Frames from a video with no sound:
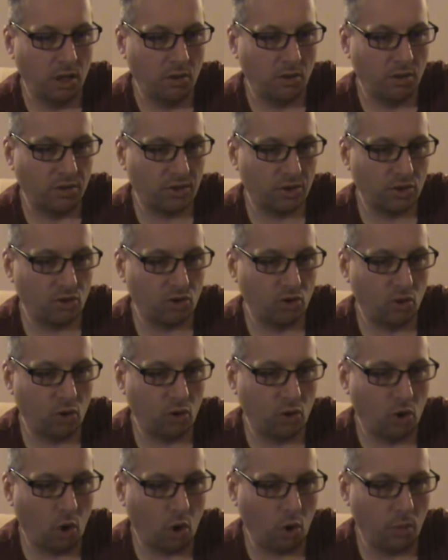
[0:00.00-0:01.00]
with a
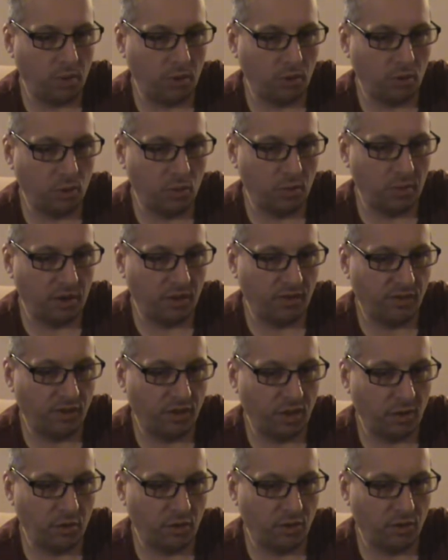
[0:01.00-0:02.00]
strong hop aroma and
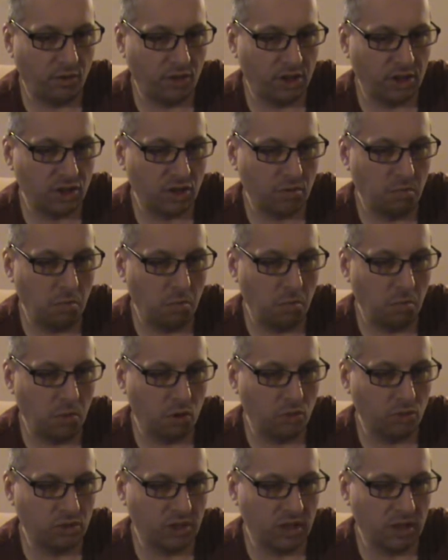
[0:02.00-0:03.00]
flavour of rich,
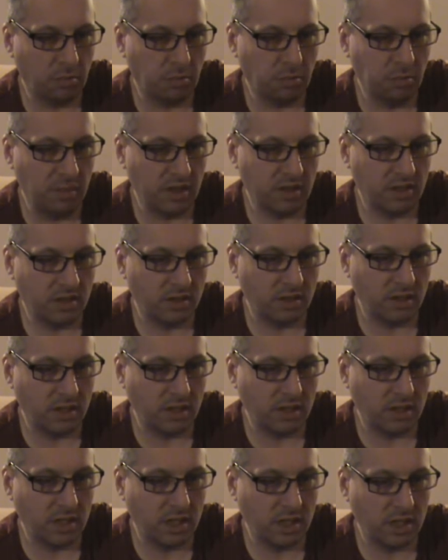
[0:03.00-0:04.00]
malty, bitter and
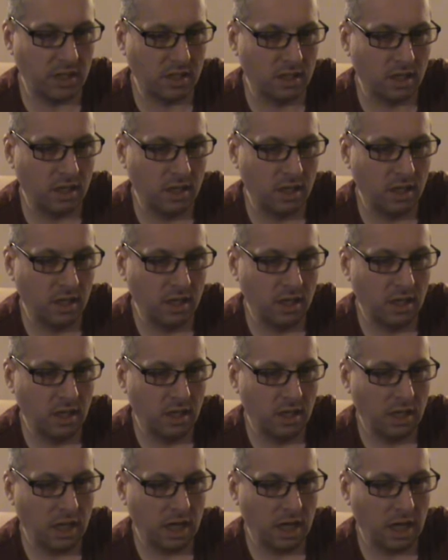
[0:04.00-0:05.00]
taste
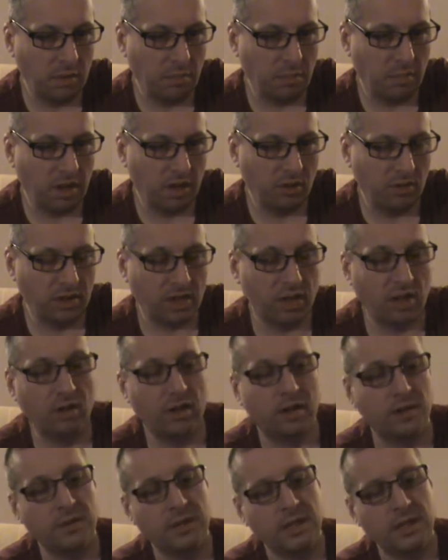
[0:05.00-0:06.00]
and pale in
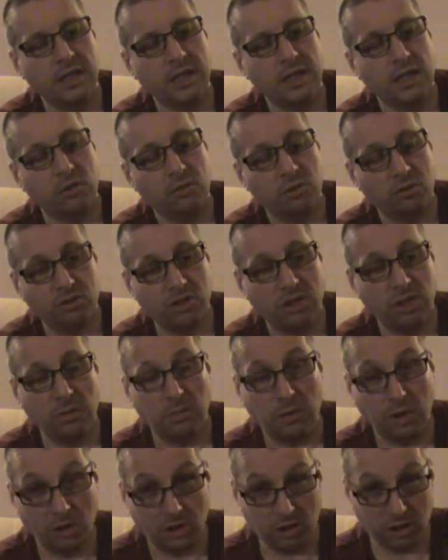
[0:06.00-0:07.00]
colour. Well see, to
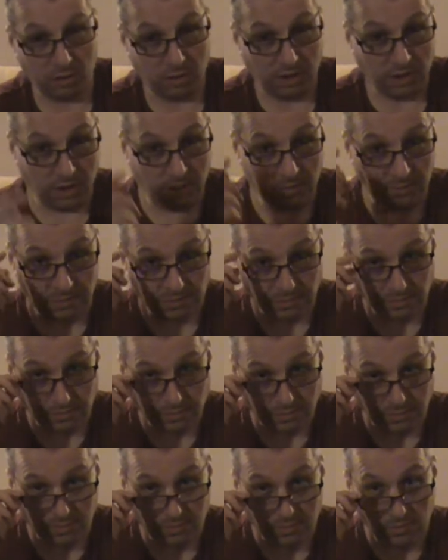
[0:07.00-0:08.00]
be honest with you,
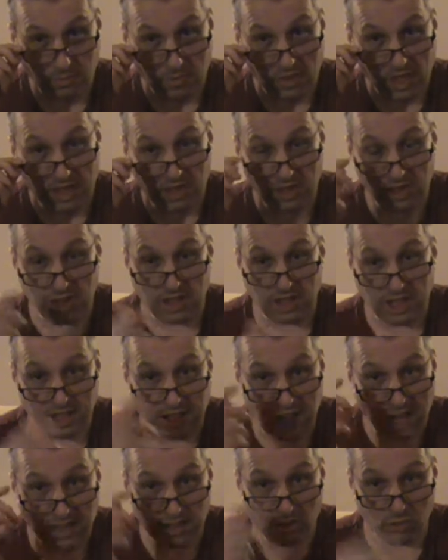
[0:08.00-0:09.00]
as I said, I
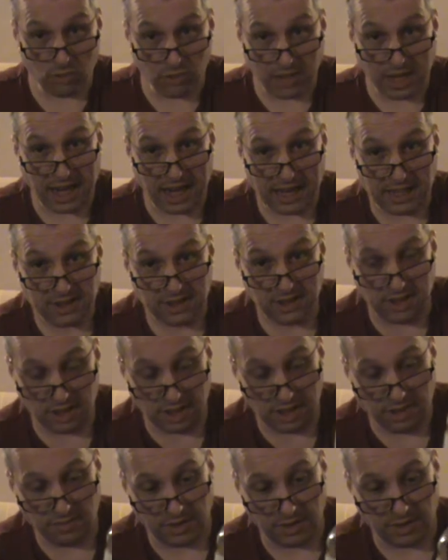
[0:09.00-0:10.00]
had it on cask this
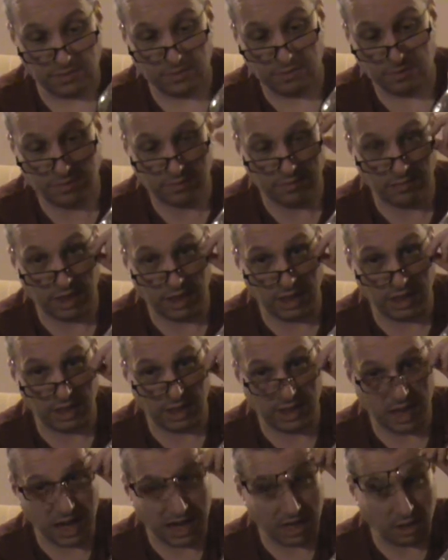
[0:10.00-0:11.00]
evening
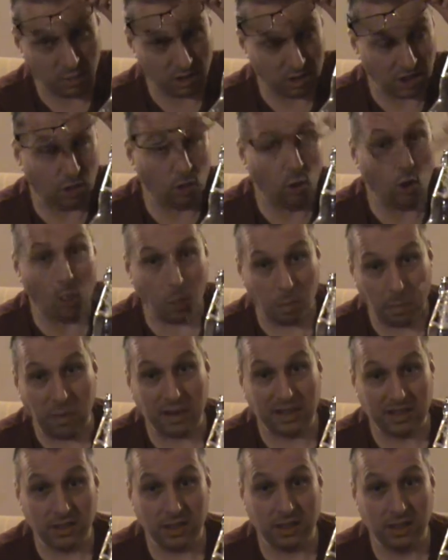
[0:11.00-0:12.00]
right? And it was a lot
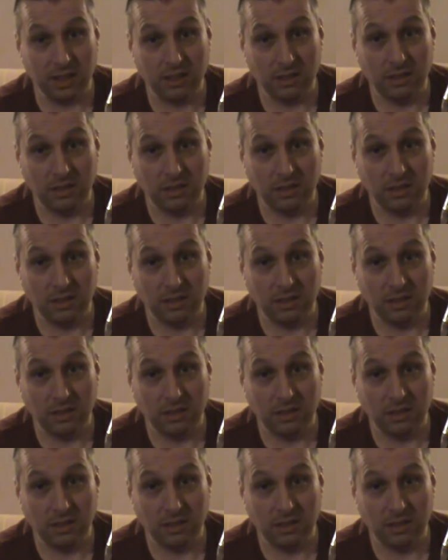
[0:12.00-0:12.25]
better